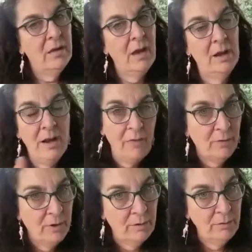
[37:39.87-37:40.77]
on
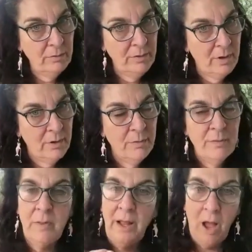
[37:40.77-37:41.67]
another note, you
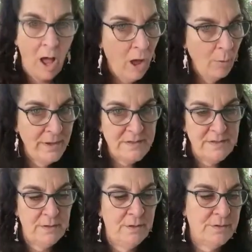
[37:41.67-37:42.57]
know, like always
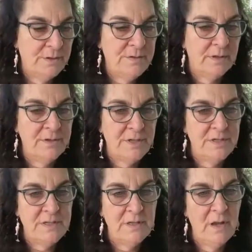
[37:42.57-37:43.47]
do your due
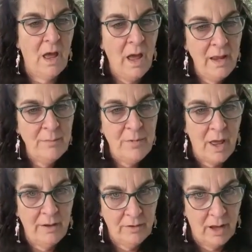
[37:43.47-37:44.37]
diligence. And I am
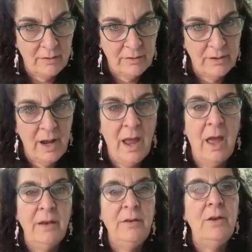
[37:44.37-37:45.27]
not a doctor.
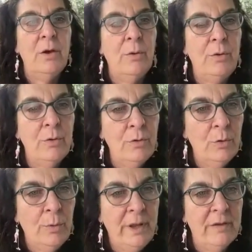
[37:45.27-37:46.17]
And, you know,
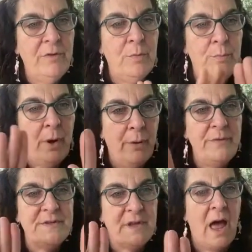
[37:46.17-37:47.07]
Google will give you
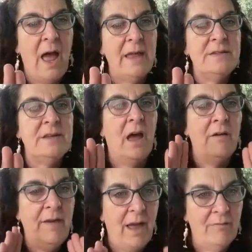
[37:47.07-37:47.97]
both sides
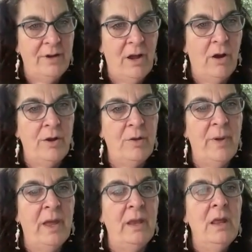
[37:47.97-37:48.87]
of every
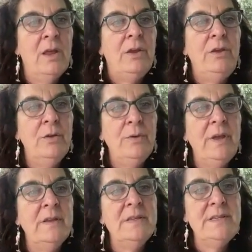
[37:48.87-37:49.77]
argument. You
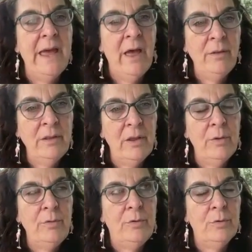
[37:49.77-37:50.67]
can
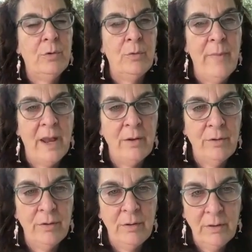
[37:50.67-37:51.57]
download Google
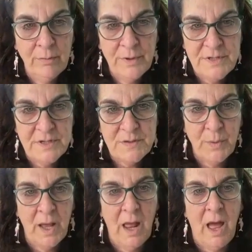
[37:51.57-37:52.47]
Medical, which is
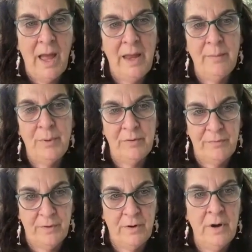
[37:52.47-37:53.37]
what I
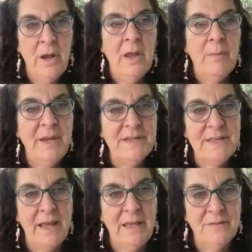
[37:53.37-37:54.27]
prefer because
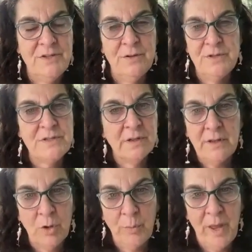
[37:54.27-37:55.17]
that gives you just a
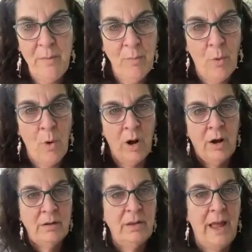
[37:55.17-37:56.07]
little bit
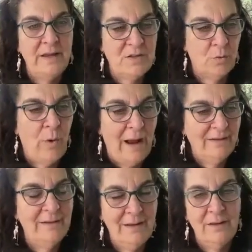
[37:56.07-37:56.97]
more like
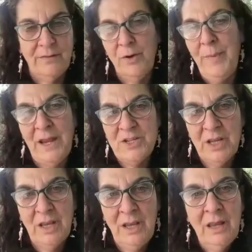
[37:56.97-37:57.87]
directed
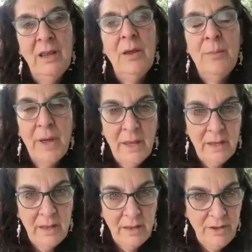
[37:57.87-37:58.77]
information. But
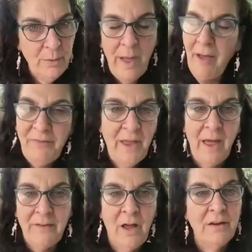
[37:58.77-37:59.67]
you have
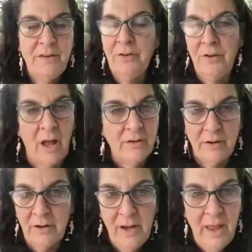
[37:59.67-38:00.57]
to talk to your
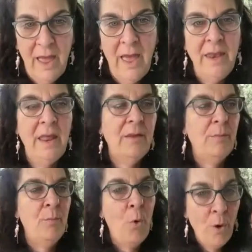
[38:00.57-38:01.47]
doctor, and
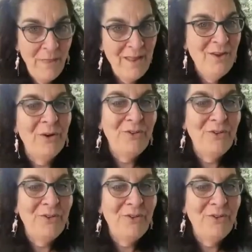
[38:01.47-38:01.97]
more than your